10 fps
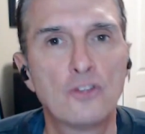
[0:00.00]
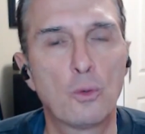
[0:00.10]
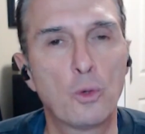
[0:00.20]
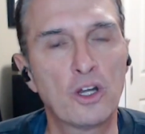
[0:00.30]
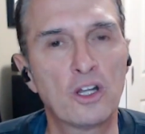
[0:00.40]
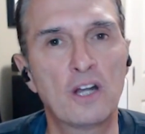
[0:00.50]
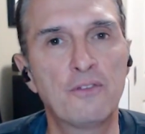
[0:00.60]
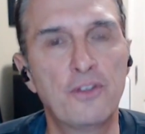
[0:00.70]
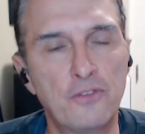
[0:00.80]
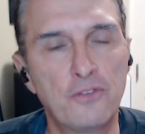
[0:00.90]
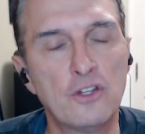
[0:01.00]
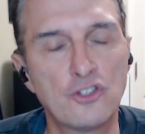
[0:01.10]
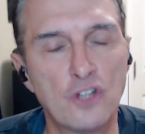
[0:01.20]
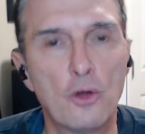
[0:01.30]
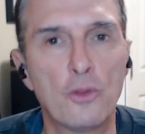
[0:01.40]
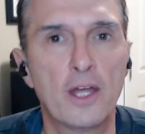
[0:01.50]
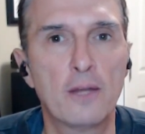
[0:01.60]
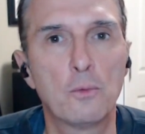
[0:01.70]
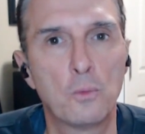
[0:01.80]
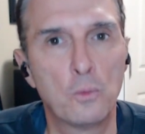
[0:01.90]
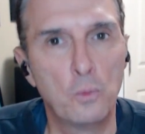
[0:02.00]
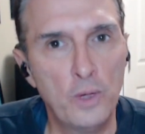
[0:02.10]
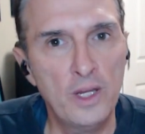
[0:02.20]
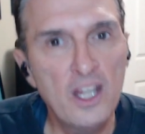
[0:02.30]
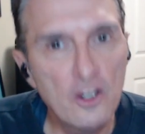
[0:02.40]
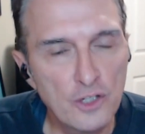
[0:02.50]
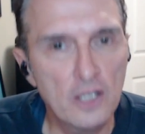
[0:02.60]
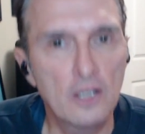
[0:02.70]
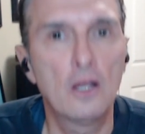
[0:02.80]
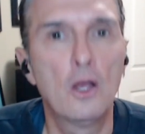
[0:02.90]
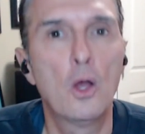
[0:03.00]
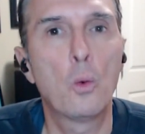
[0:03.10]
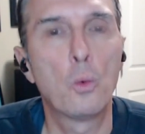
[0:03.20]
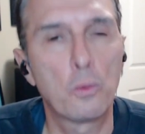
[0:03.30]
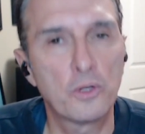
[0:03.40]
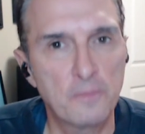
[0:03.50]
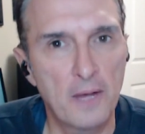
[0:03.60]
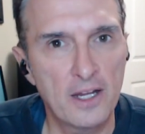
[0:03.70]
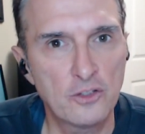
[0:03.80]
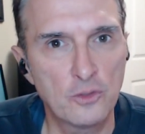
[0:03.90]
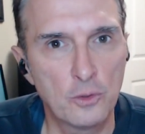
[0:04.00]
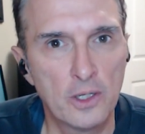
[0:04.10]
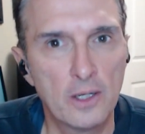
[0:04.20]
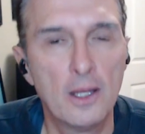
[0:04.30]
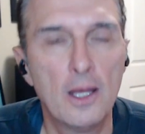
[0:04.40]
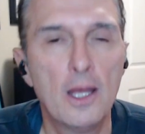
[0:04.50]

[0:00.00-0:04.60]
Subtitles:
So we're going to cut 50 to show that we hear you, we're responding to it.